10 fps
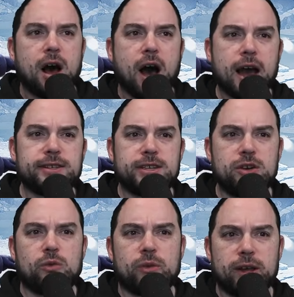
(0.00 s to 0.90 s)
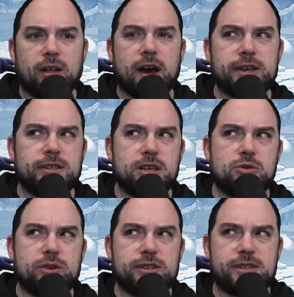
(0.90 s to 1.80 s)
I didn't realize that
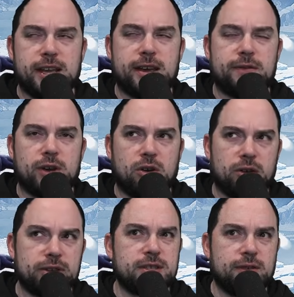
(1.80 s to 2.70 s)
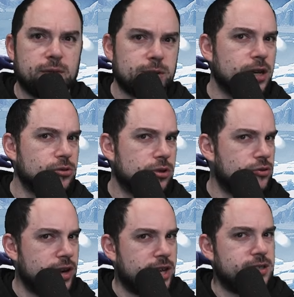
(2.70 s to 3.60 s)
you could save the currency from Tundra
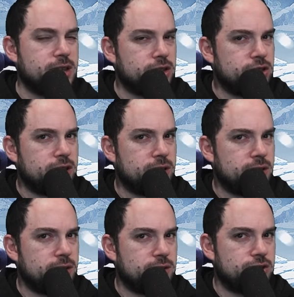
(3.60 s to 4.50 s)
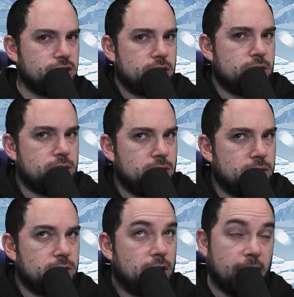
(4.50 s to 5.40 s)
Trading Station.
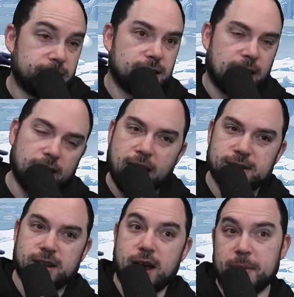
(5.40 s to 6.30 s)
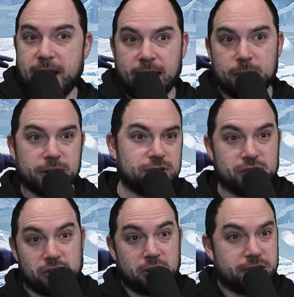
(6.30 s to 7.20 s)
So I did that last time and had a bunch
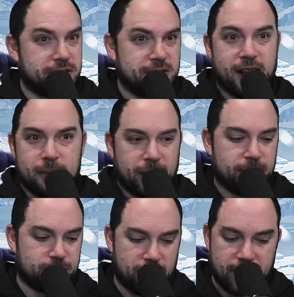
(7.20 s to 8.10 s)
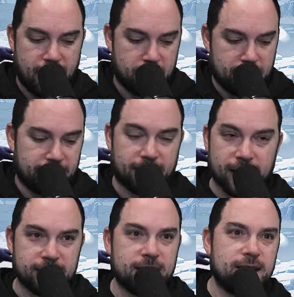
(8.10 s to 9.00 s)
to start this time, and I was very happy about
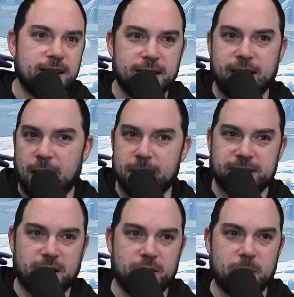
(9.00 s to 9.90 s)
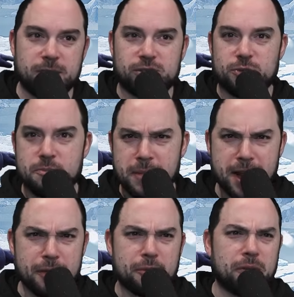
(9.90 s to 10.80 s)
that. Got myself a bunch of
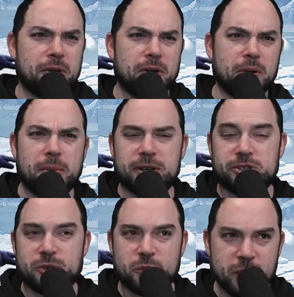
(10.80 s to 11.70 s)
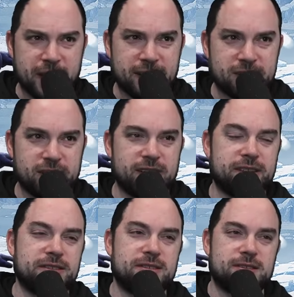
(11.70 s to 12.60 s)
Mithril, bunch of
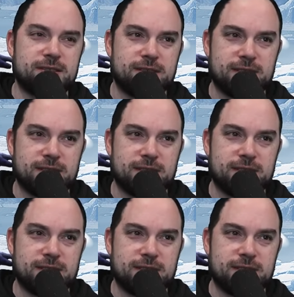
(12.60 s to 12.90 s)
widgets.